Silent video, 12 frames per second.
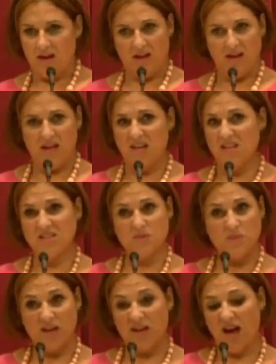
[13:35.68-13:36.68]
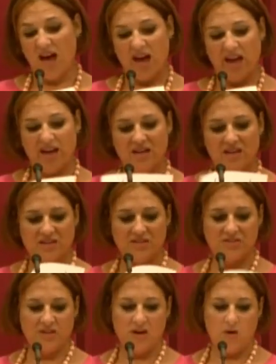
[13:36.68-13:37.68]
And he's a big guy.
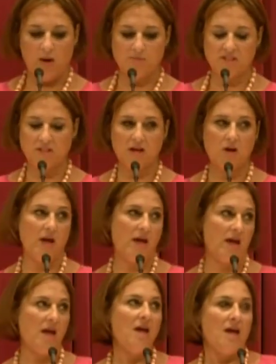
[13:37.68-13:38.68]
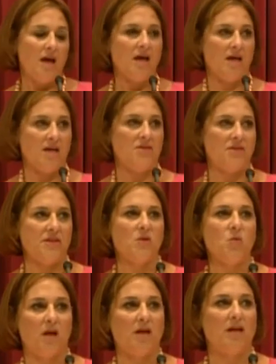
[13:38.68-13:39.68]
So I'm just like, okay, uh, thing
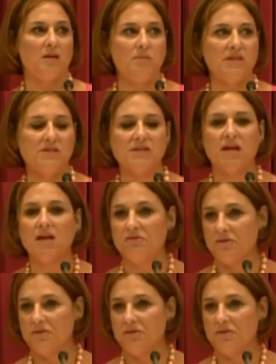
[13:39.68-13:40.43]
one, be self.